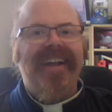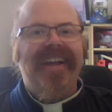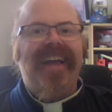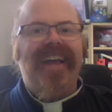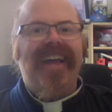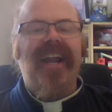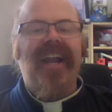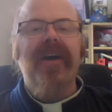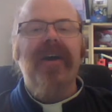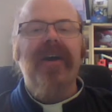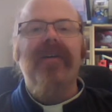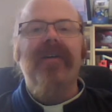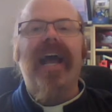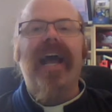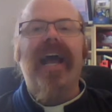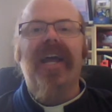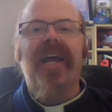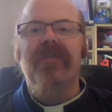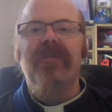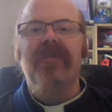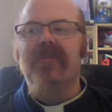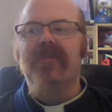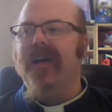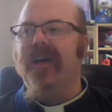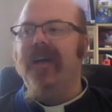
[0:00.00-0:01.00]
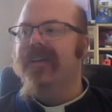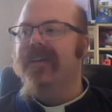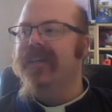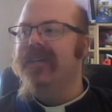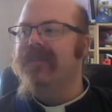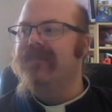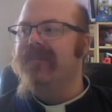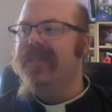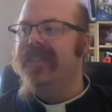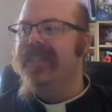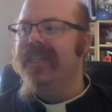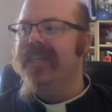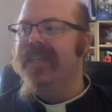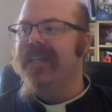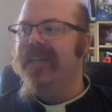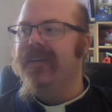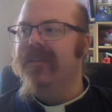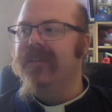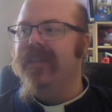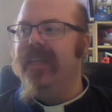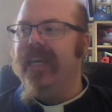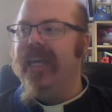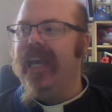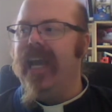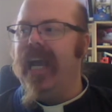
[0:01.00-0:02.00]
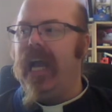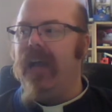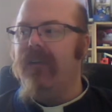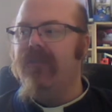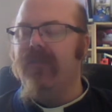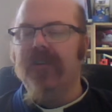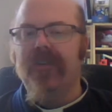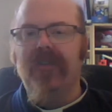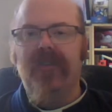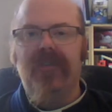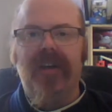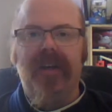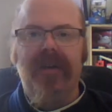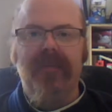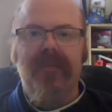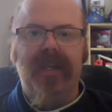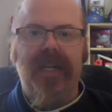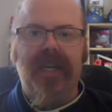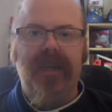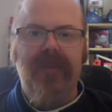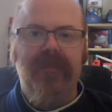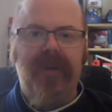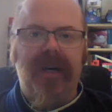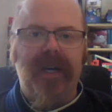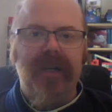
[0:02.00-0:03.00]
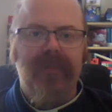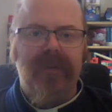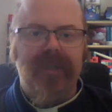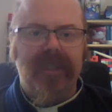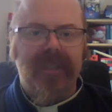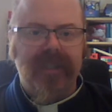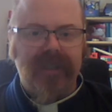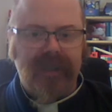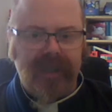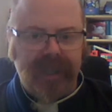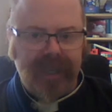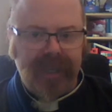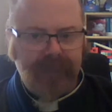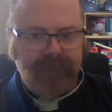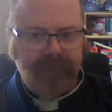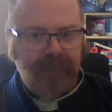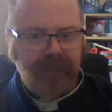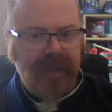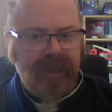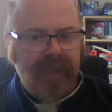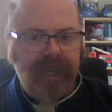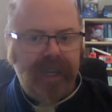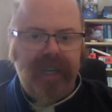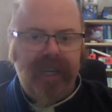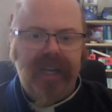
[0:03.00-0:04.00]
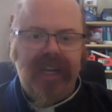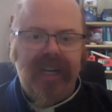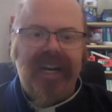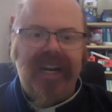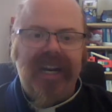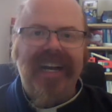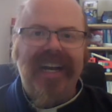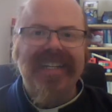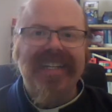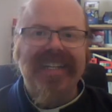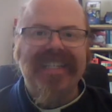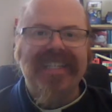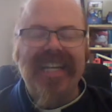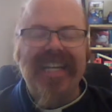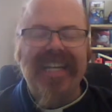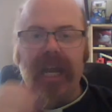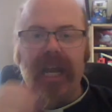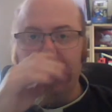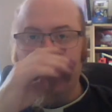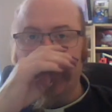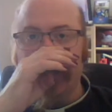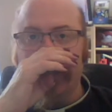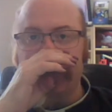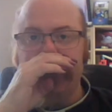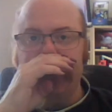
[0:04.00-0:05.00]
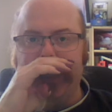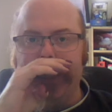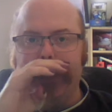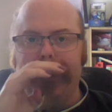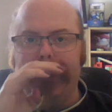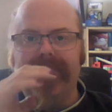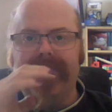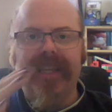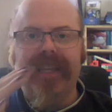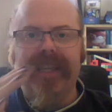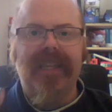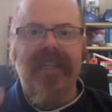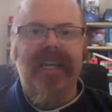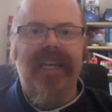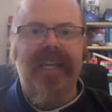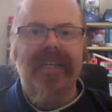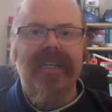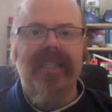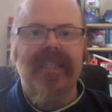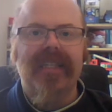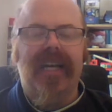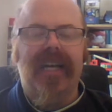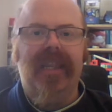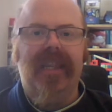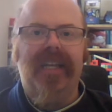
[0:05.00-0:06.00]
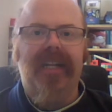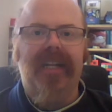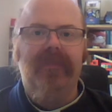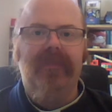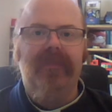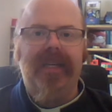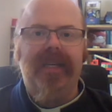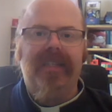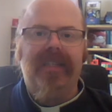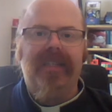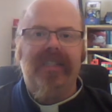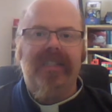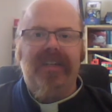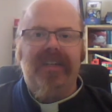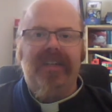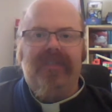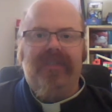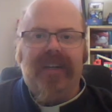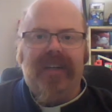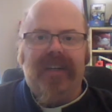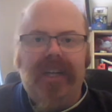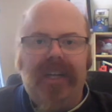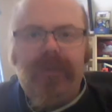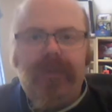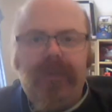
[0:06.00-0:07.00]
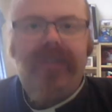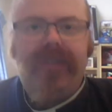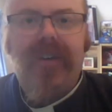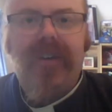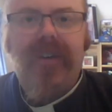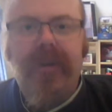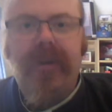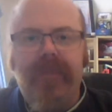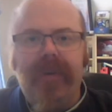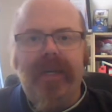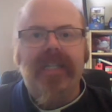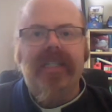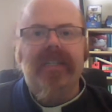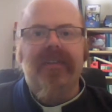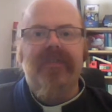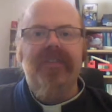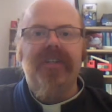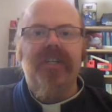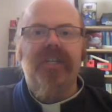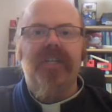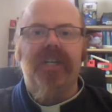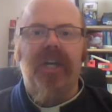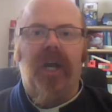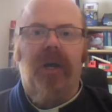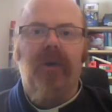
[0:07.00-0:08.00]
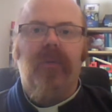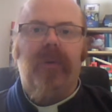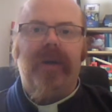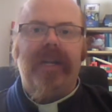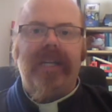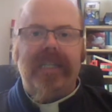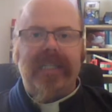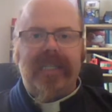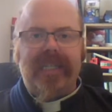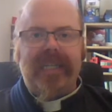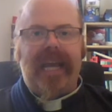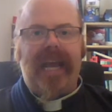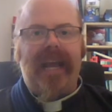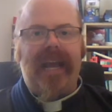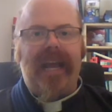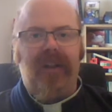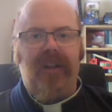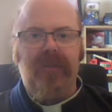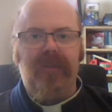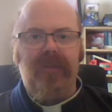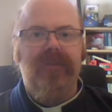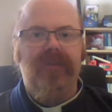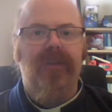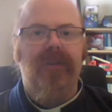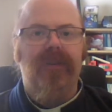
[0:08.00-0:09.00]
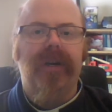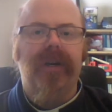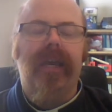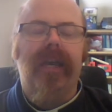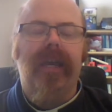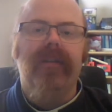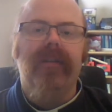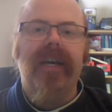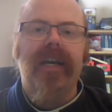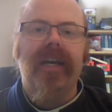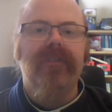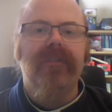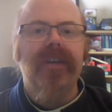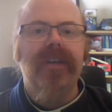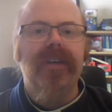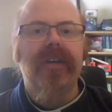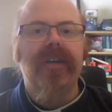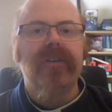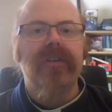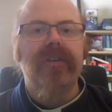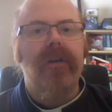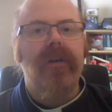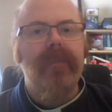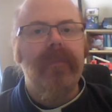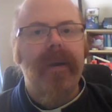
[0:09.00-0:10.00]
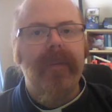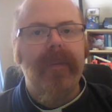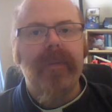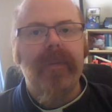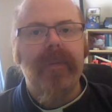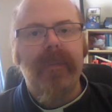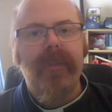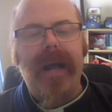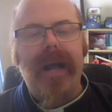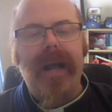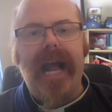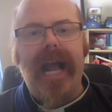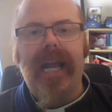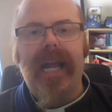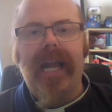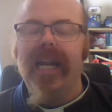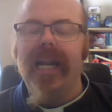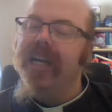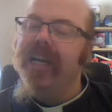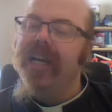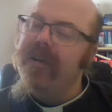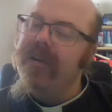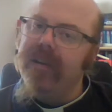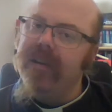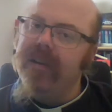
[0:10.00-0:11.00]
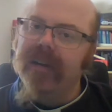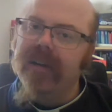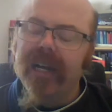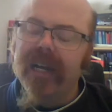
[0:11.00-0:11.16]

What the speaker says: Hello and welcome to the Havod Family Bible Study. Today we're going to be doing things a little bit differently. We've got a bit of show and tell for you. Now, if you can remember back, and I know